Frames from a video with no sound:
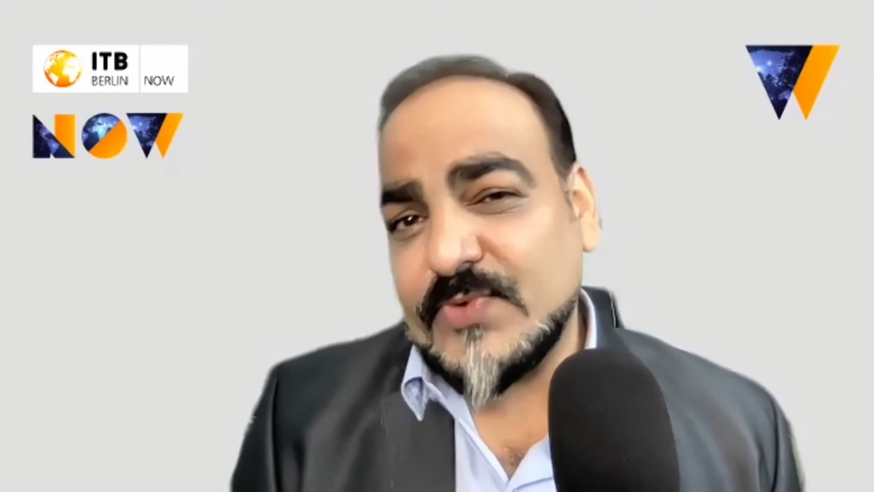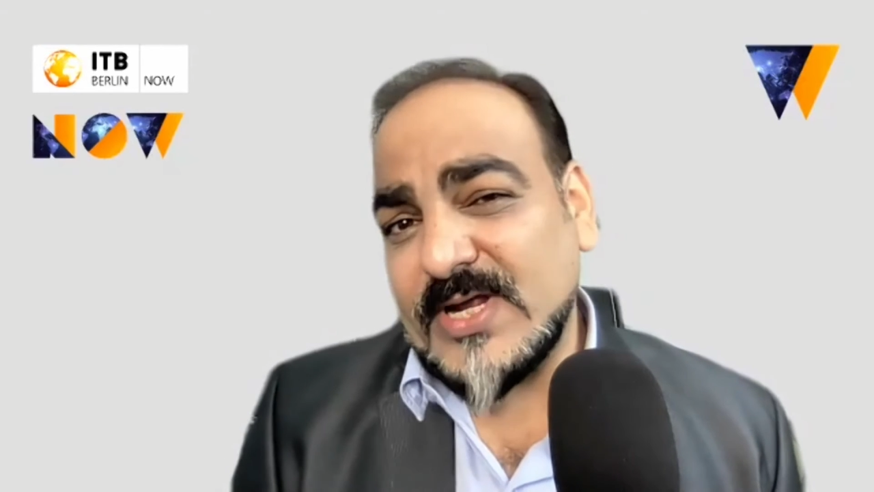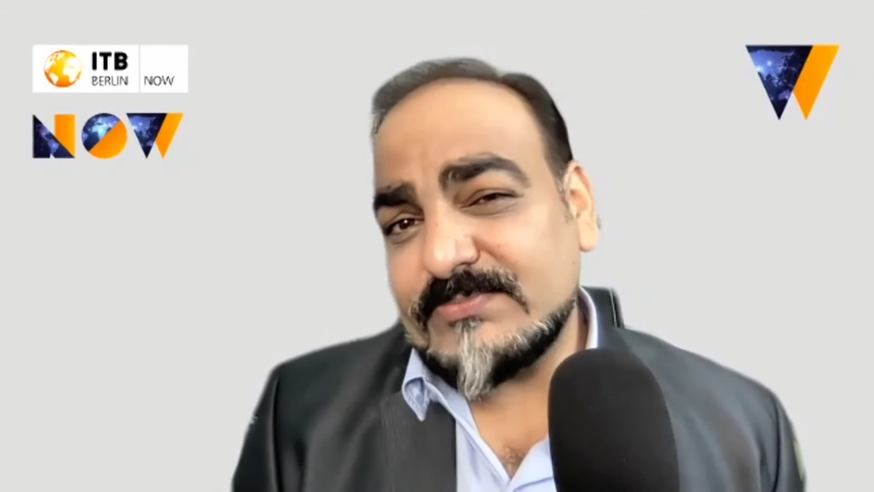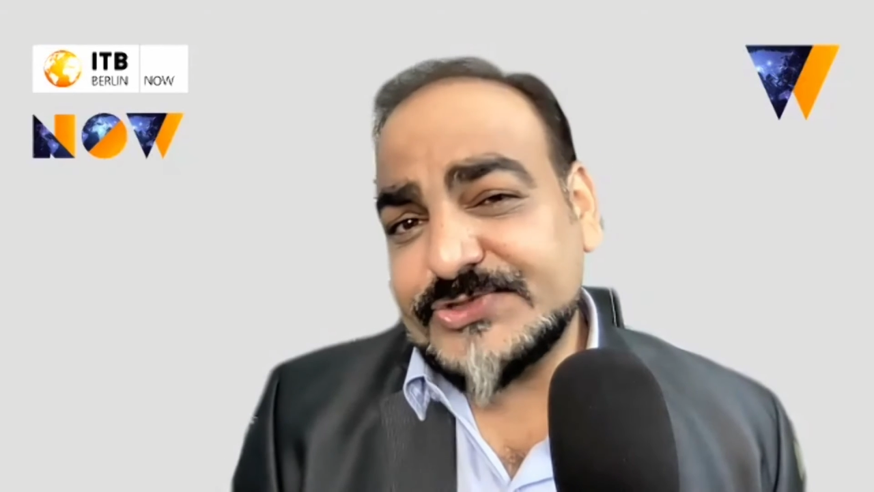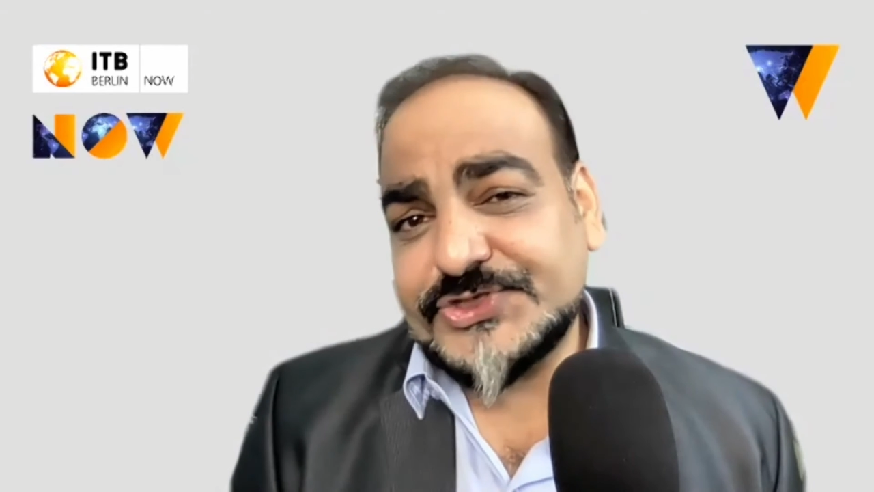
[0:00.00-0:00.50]

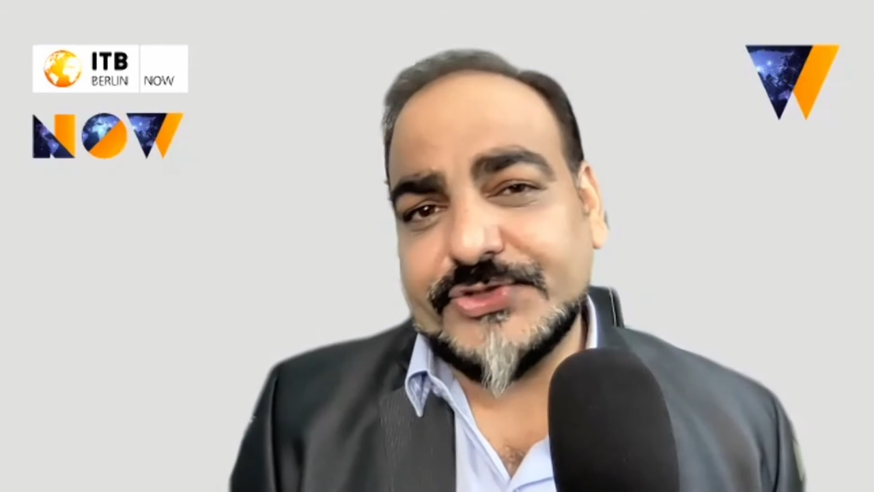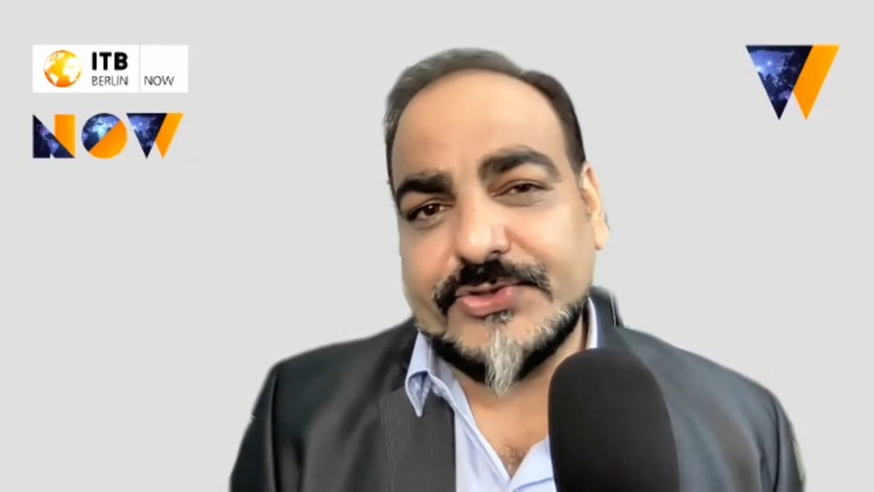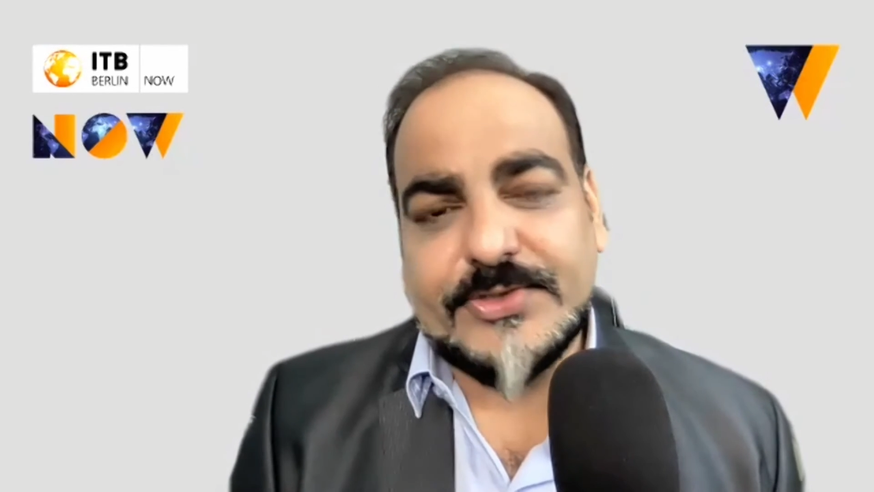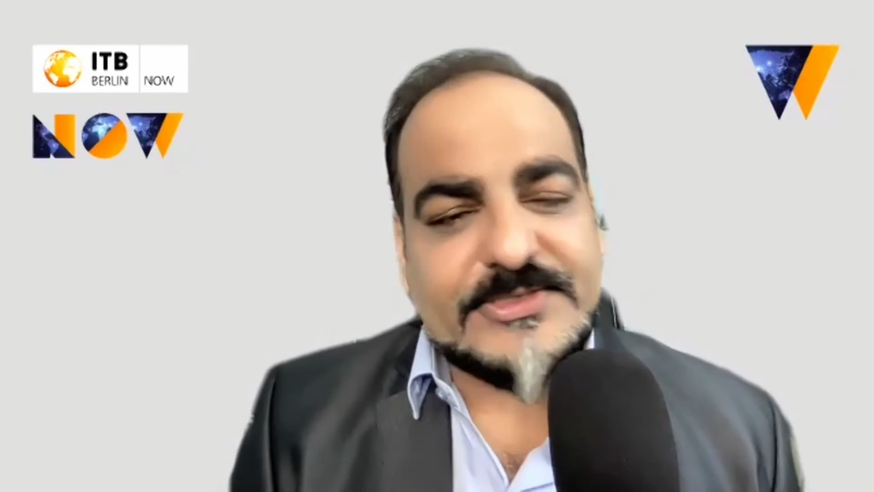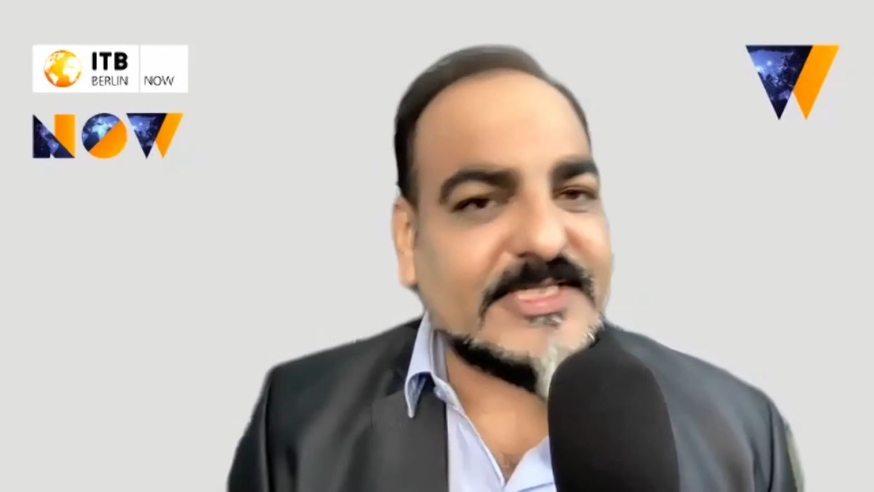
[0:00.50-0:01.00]
I'm
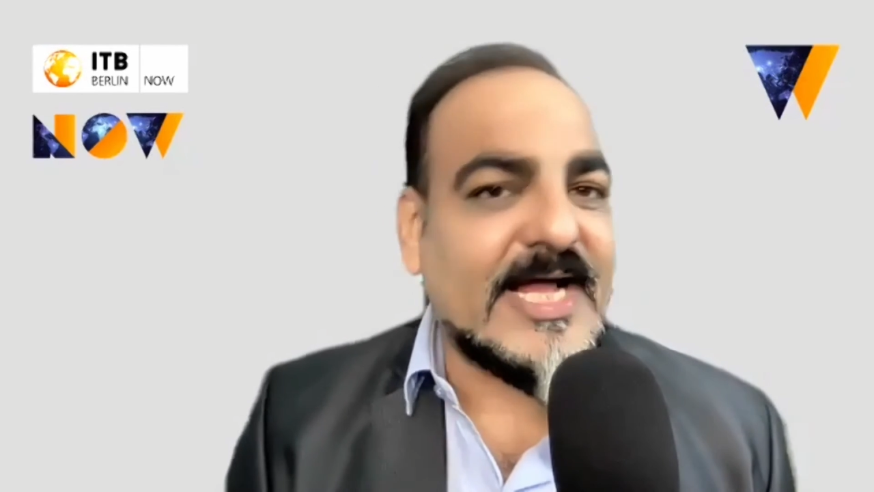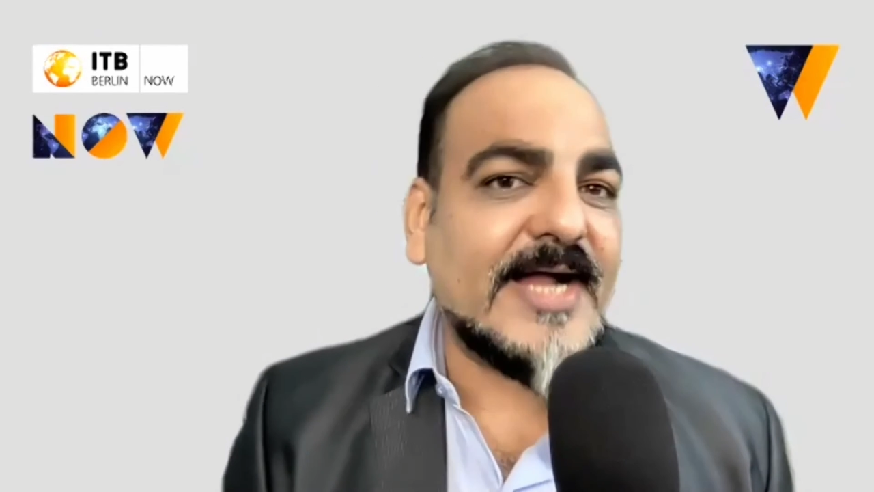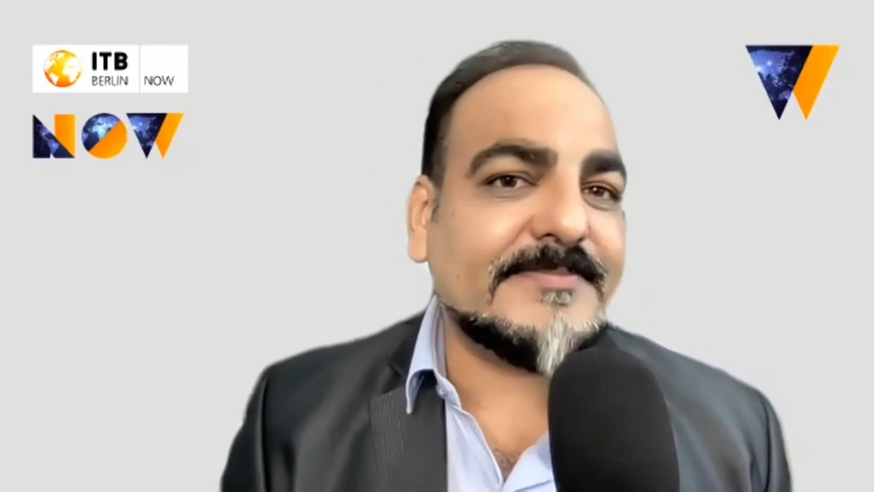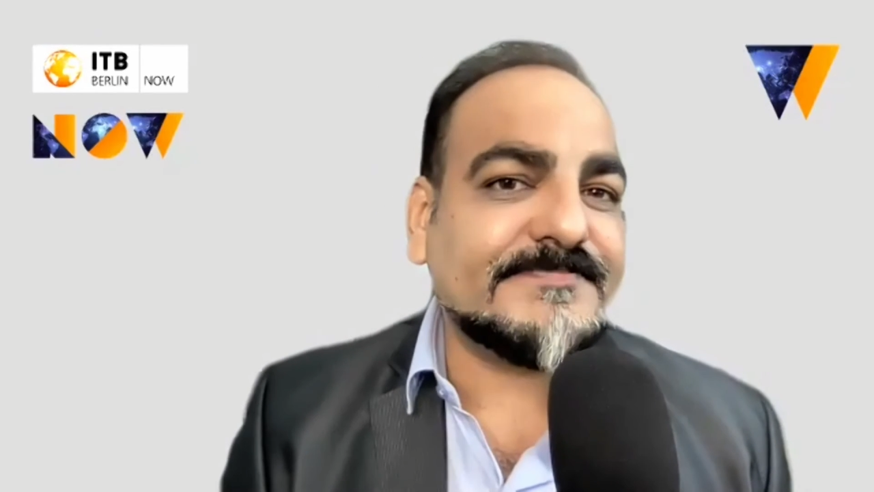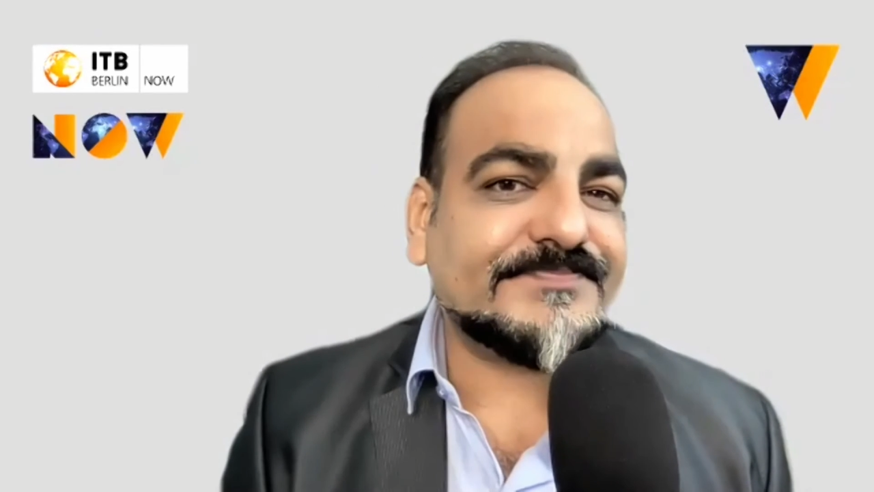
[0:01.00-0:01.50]
sure is that